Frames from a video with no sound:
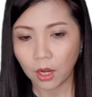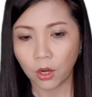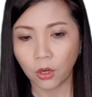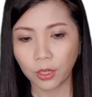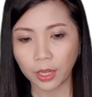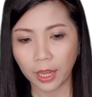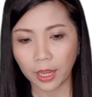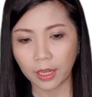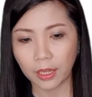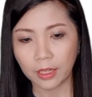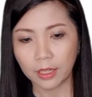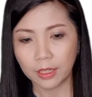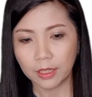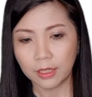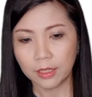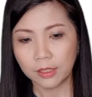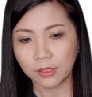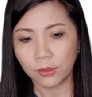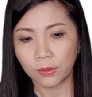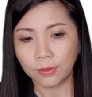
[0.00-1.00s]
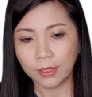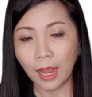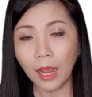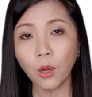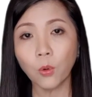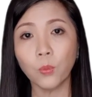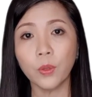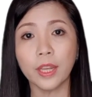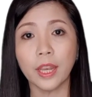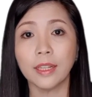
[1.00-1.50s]
Okay, so
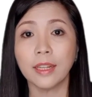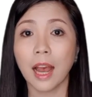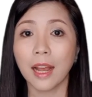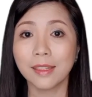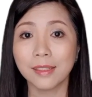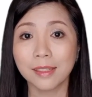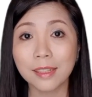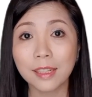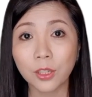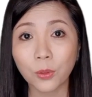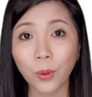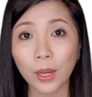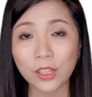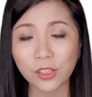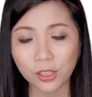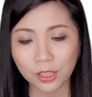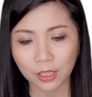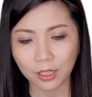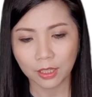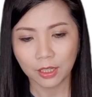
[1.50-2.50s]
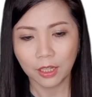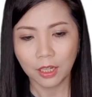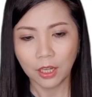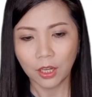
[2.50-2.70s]
now we can answer the question.